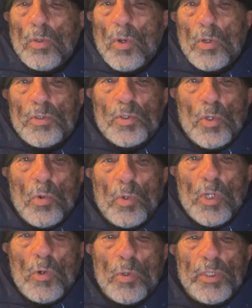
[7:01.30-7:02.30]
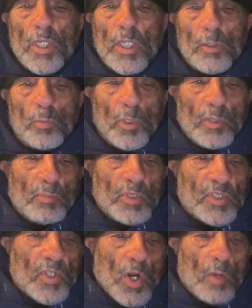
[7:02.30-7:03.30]
recording it with
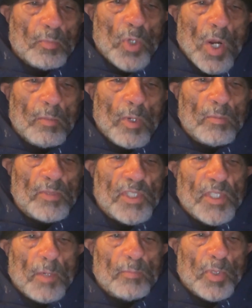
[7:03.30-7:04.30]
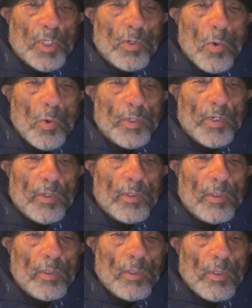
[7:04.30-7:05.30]
Pixar Problem Step Recorder,
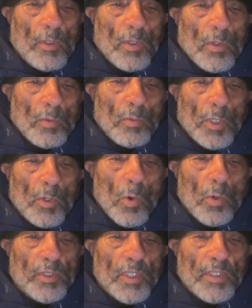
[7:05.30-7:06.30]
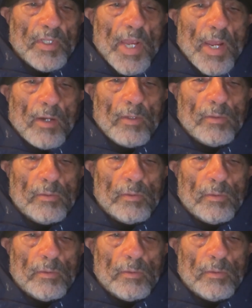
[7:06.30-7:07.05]
recording now,